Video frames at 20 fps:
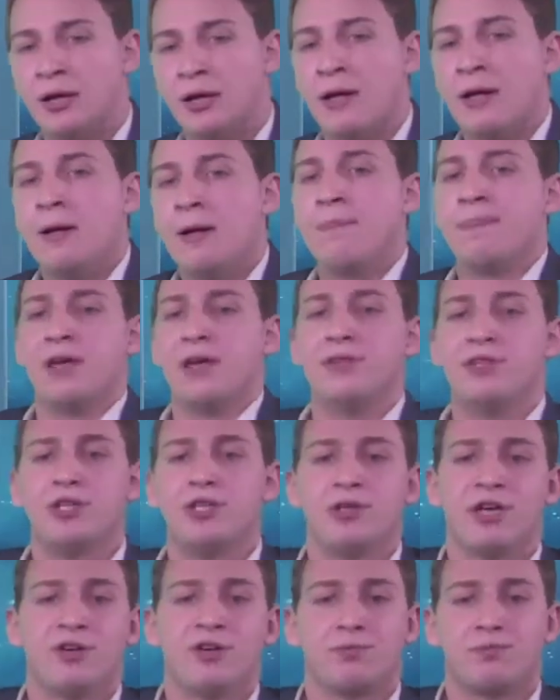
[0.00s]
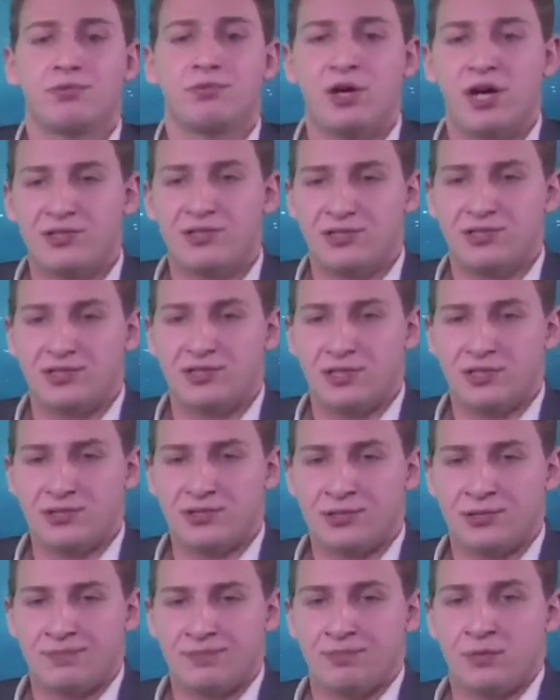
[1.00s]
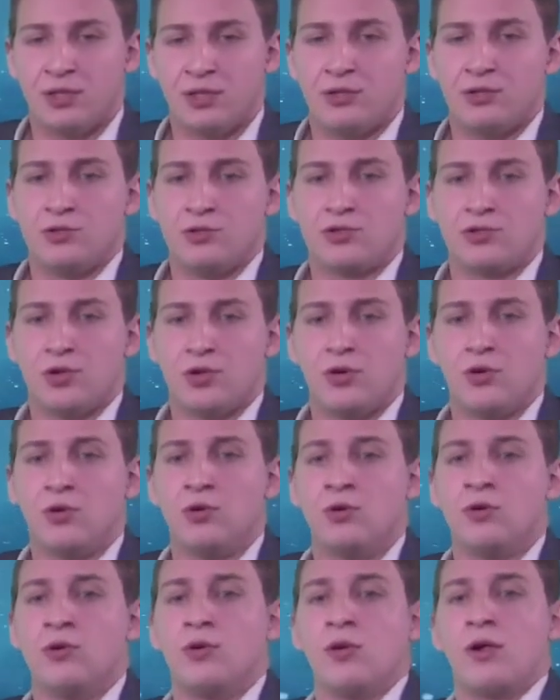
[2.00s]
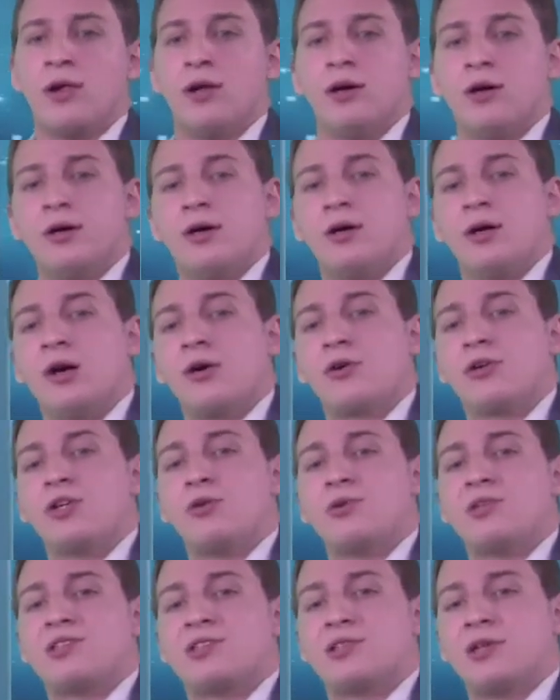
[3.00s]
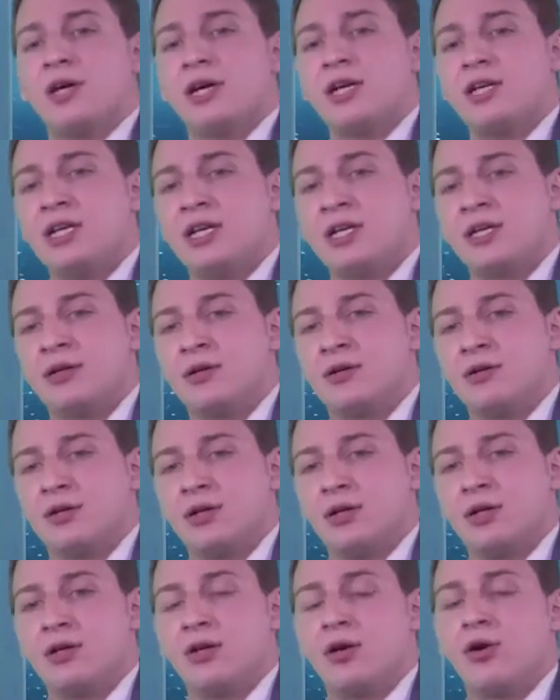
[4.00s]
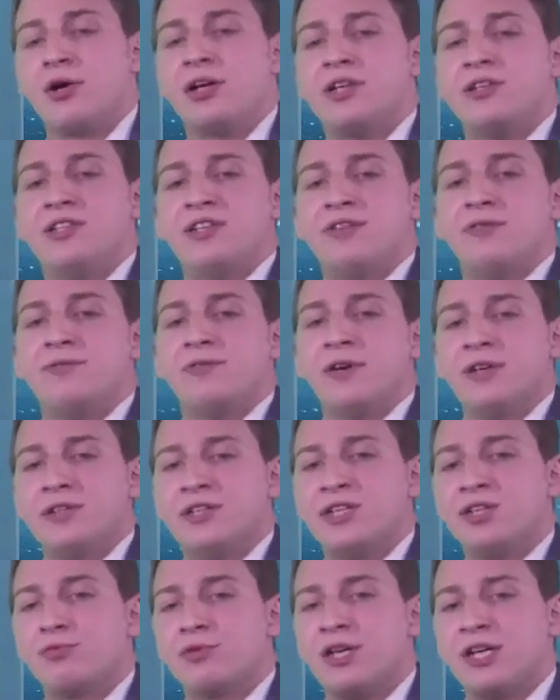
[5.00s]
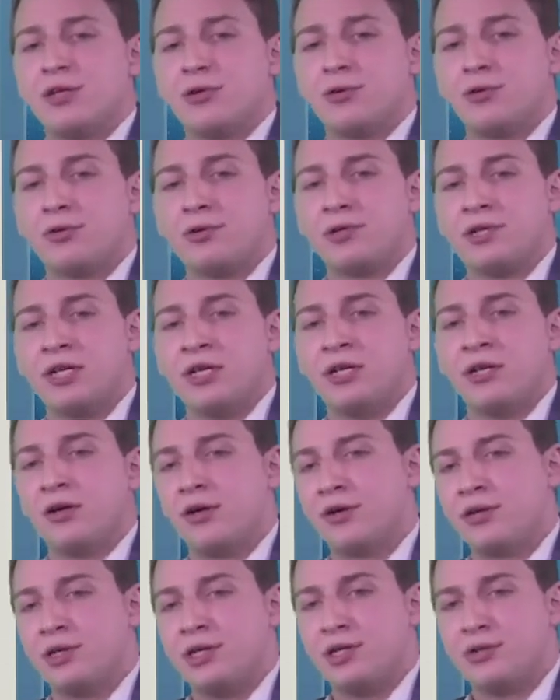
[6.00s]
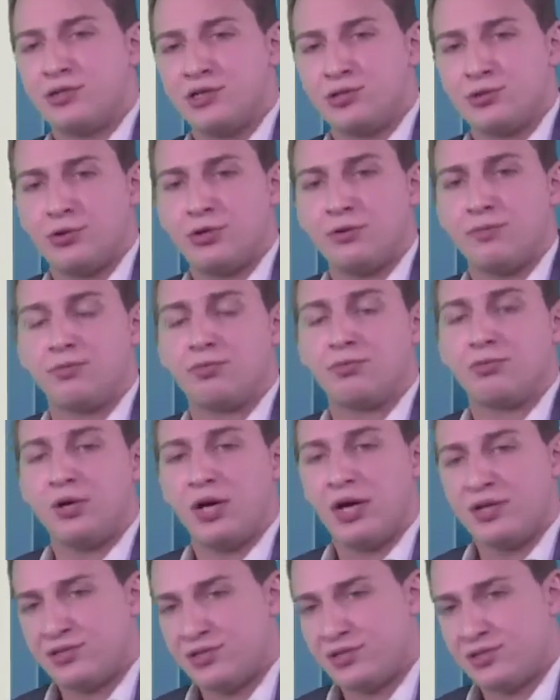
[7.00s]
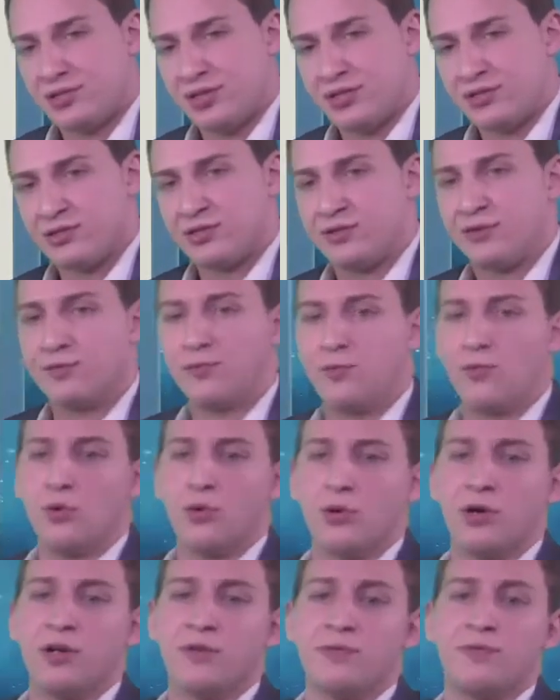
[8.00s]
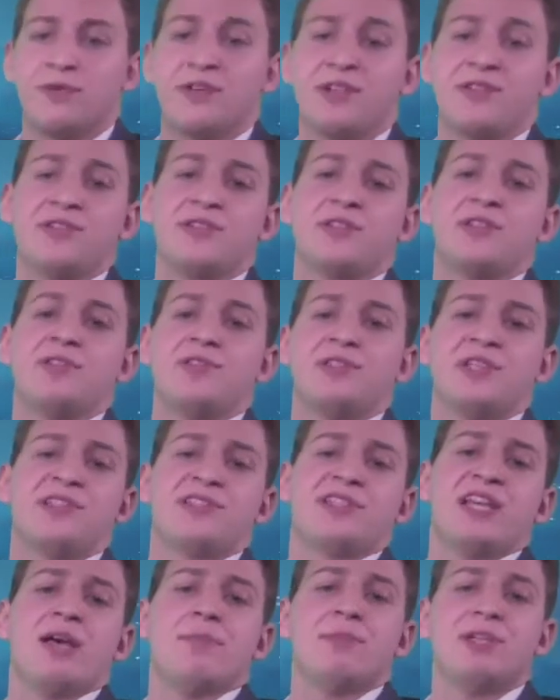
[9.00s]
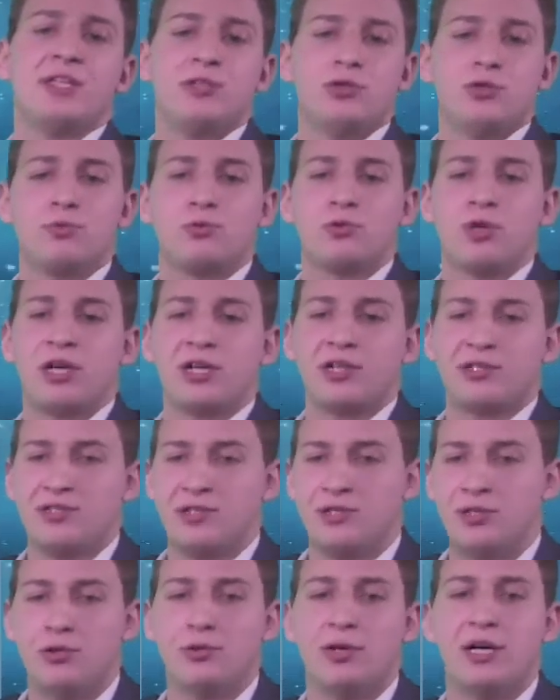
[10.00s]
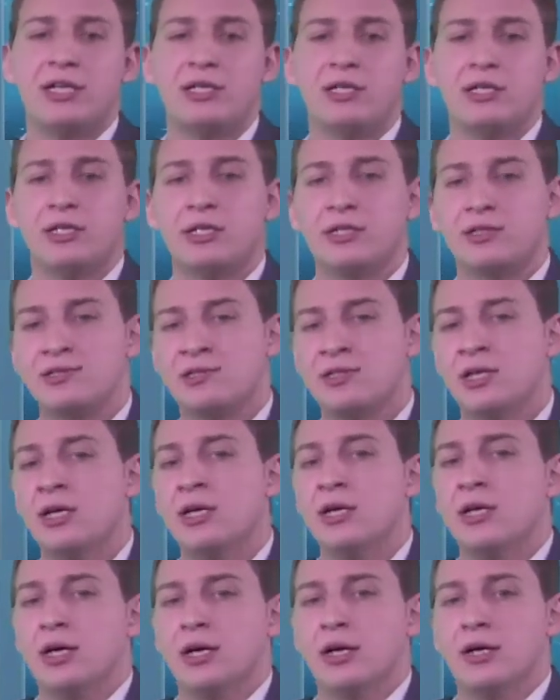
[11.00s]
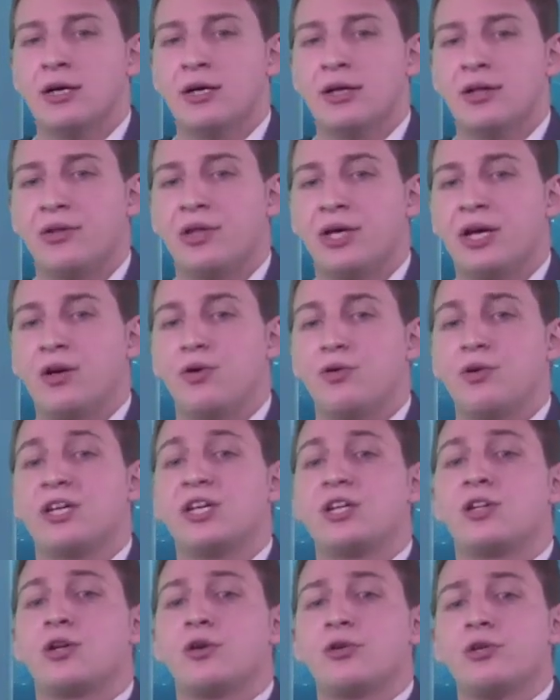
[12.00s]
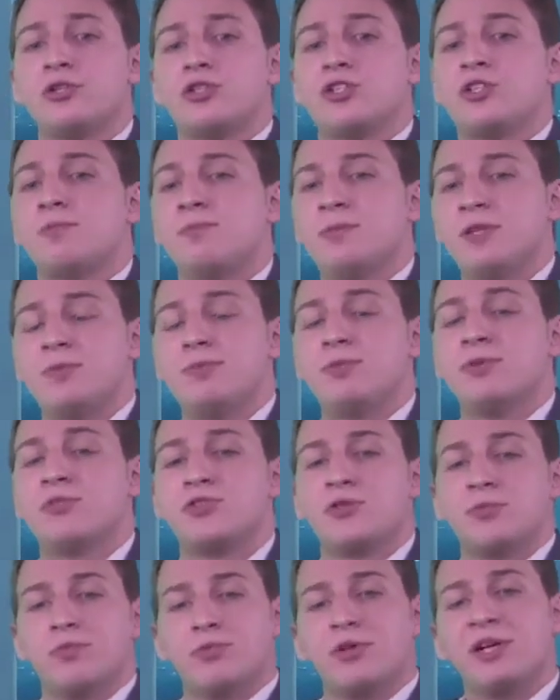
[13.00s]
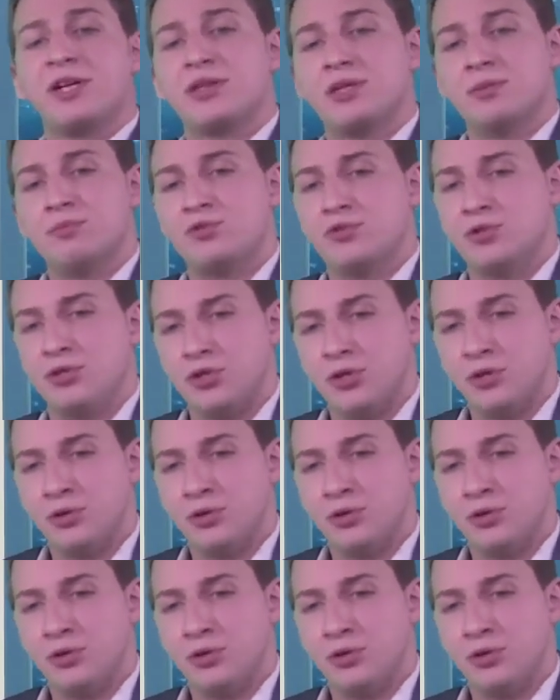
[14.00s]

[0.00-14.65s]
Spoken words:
And then you have processes. So are you assigning R&D funding regularly? Are there certain processes for instance, examining new products and new ideas that are encouraging people to bring them to you?